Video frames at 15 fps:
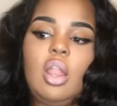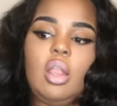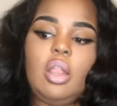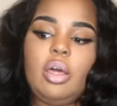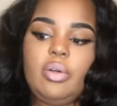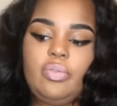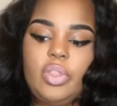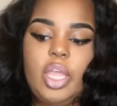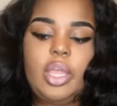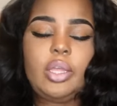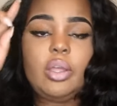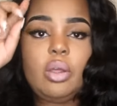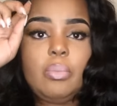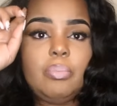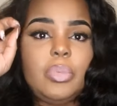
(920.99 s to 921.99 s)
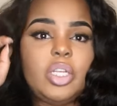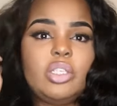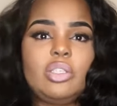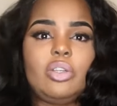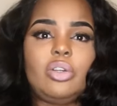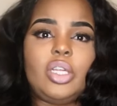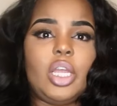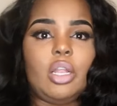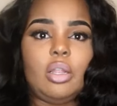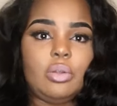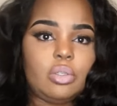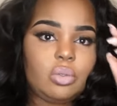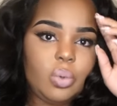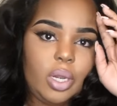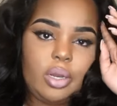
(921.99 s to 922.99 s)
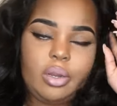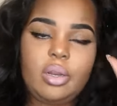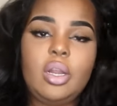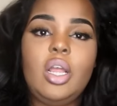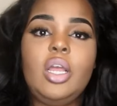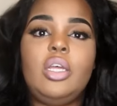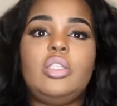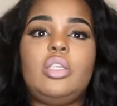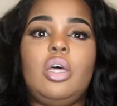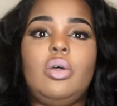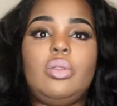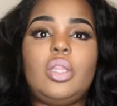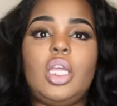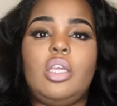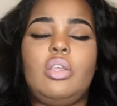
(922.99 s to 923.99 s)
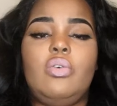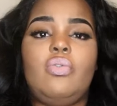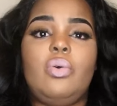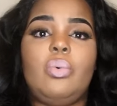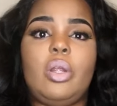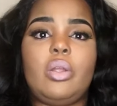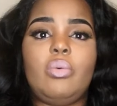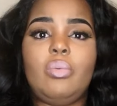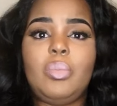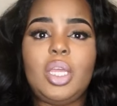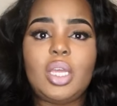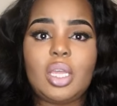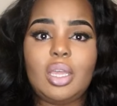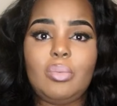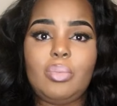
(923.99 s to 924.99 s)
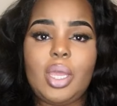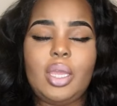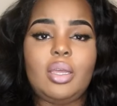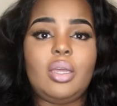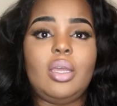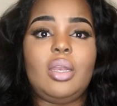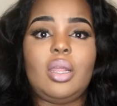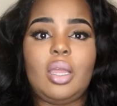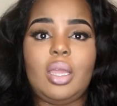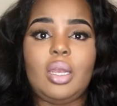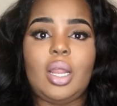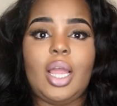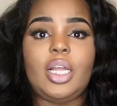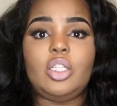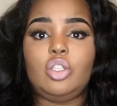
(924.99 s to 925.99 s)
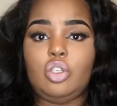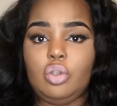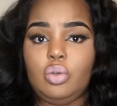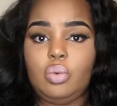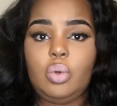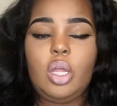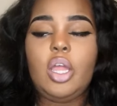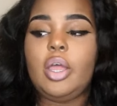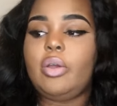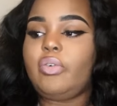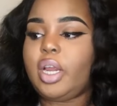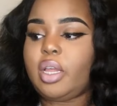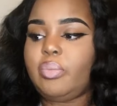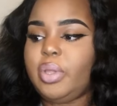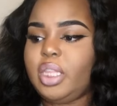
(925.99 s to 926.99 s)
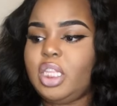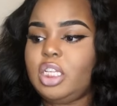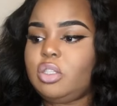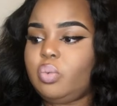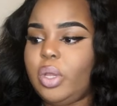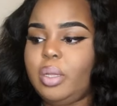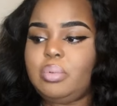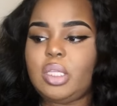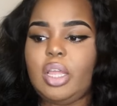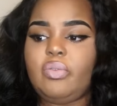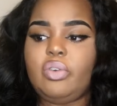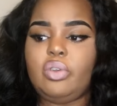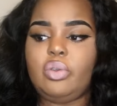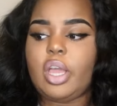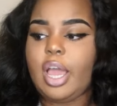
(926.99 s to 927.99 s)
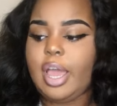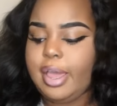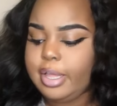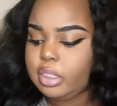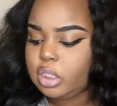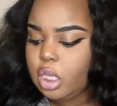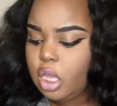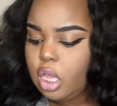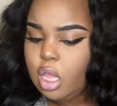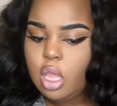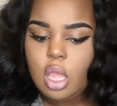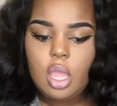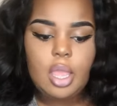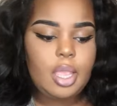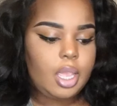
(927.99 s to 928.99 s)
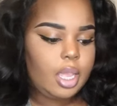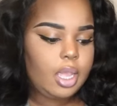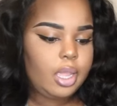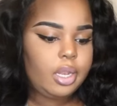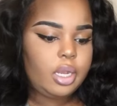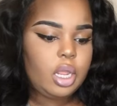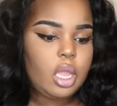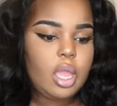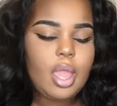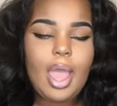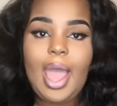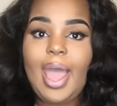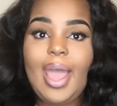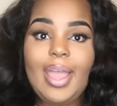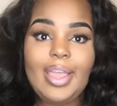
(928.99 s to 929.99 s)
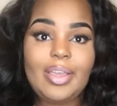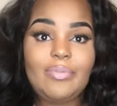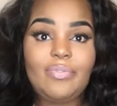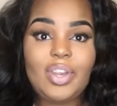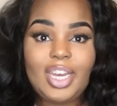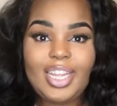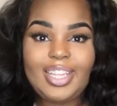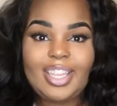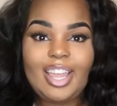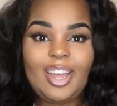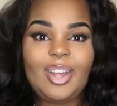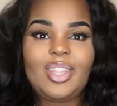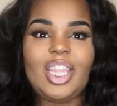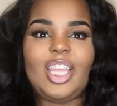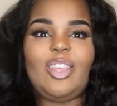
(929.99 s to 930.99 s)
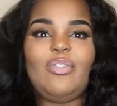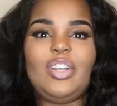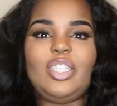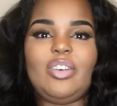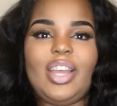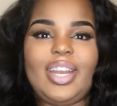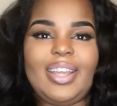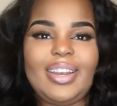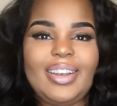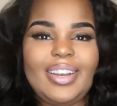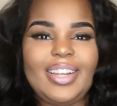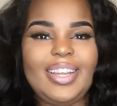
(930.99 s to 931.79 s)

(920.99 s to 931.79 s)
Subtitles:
love that mustard yellow sweater. So thank you for working with me again, Banggood. And I do recommend this website for you guys. And I am Finito. Thank you for joining.